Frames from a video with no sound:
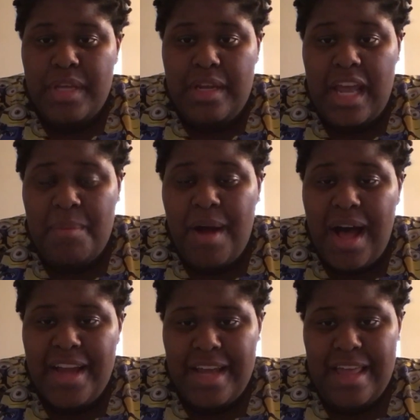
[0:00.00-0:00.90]
neti
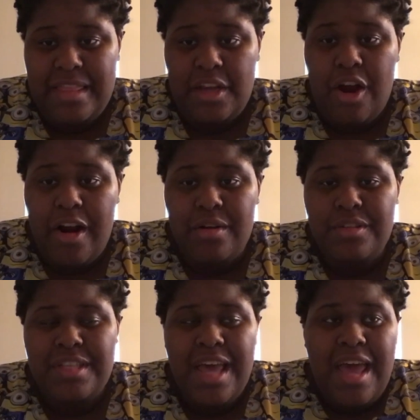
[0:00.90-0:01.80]
pot and the
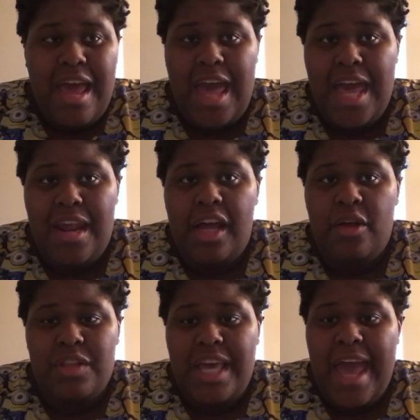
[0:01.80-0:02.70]
gargles, and I
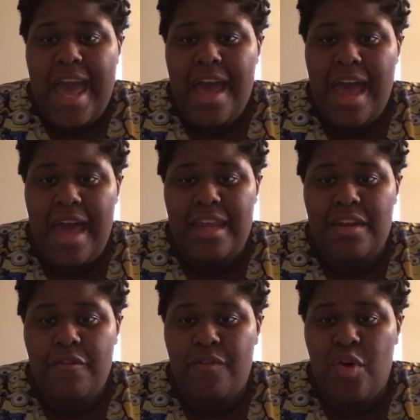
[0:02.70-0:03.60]
only had
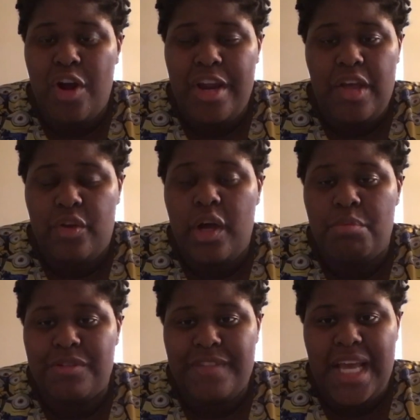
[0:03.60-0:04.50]
it for another
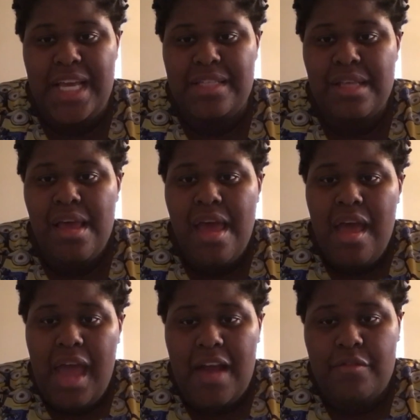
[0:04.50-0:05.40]
couple of days
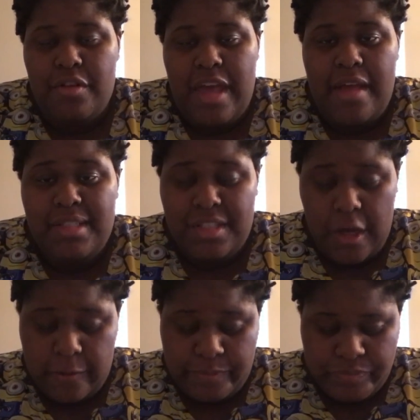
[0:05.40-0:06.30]
after that.
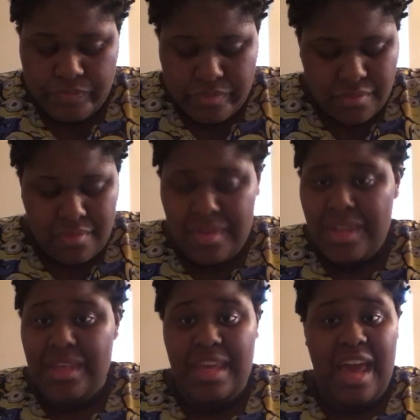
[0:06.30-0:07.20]
So
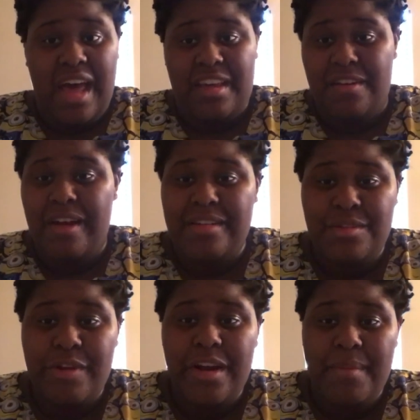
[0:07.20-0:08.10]
yeah, you don't have
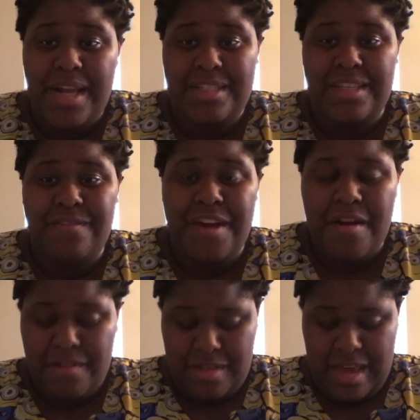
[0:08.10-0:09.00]
to run to medicine for
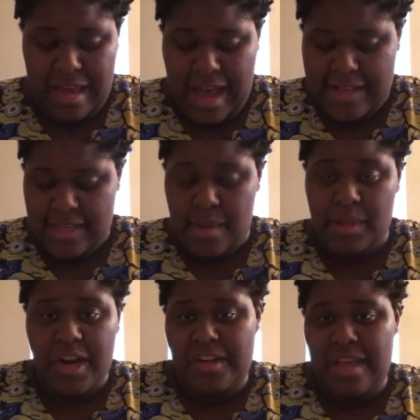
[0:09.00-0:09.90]
everything, guys, and I'm
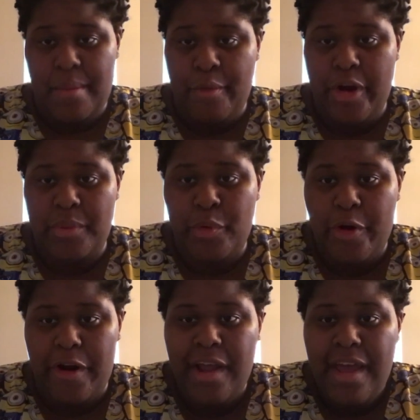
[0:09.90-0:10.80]
learning that more and
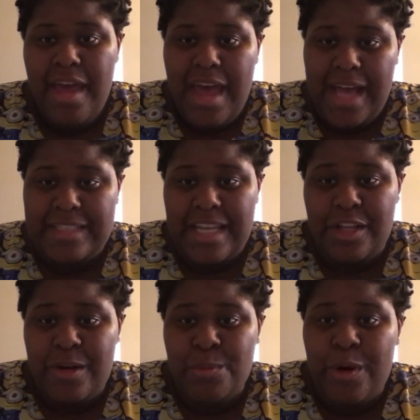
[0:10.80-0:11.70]
more as I
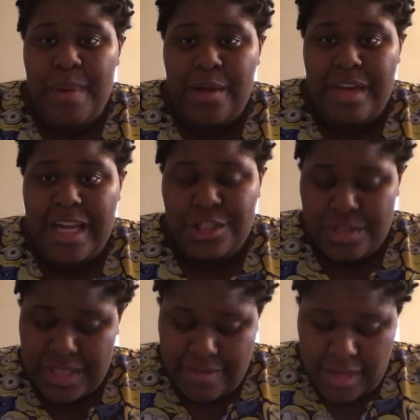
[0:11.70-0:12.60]
learn more about
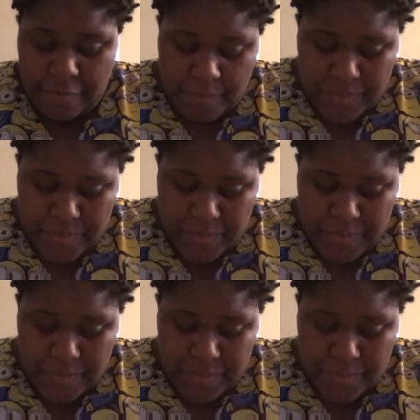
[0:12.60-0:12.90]
natural living.